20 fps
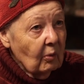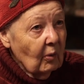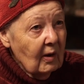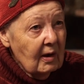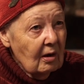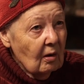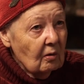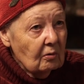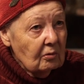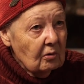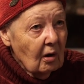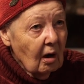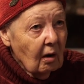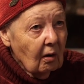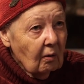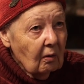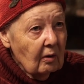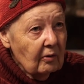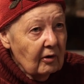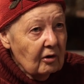We don't
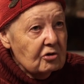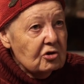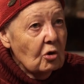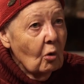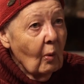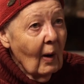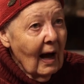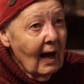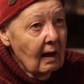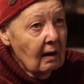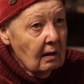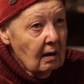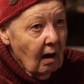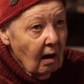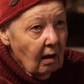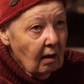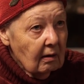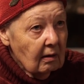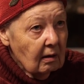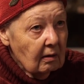know. There's a wild
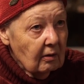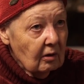card.